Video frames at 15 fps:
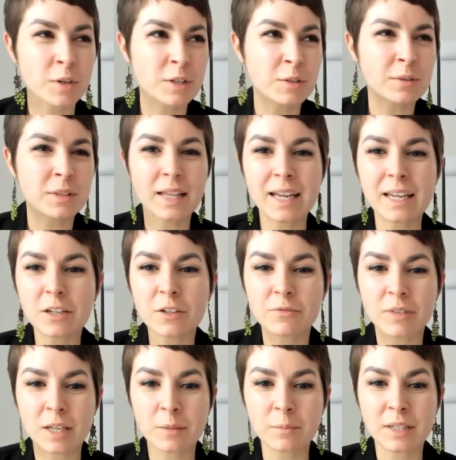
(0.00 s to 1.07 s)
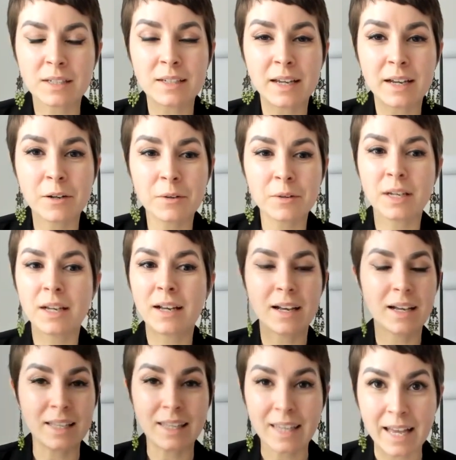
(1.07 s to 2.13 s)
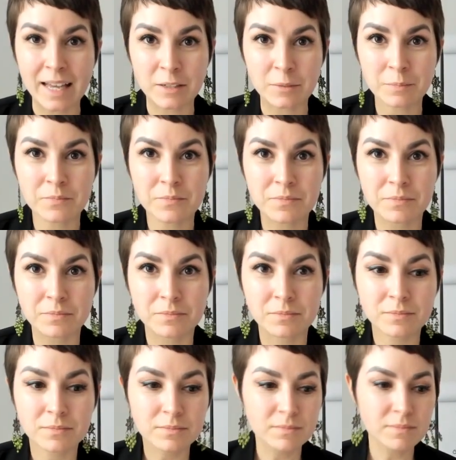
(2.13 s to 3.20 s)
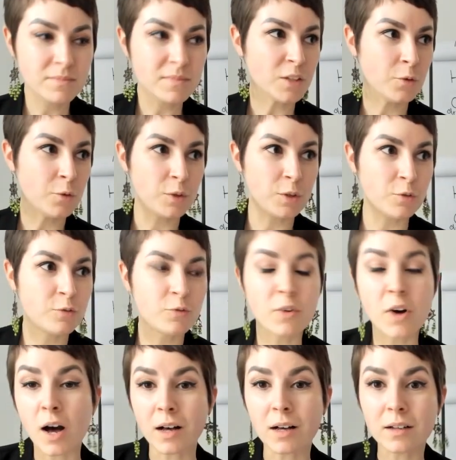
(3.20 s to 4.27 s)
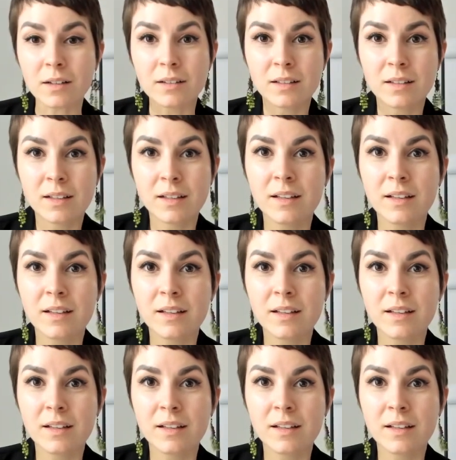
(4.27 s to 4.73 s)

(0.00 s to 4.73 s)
or you let your family down again. You fall.